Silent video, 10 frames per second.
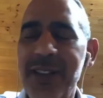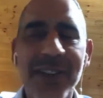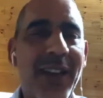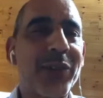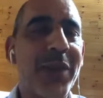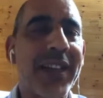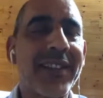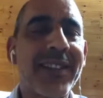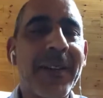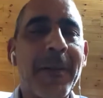
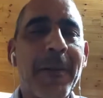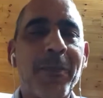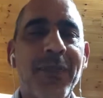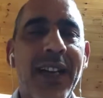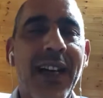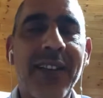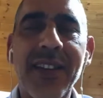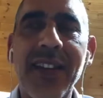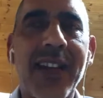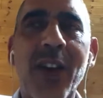soundbite. I
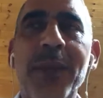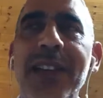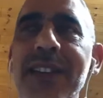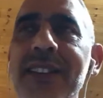think economic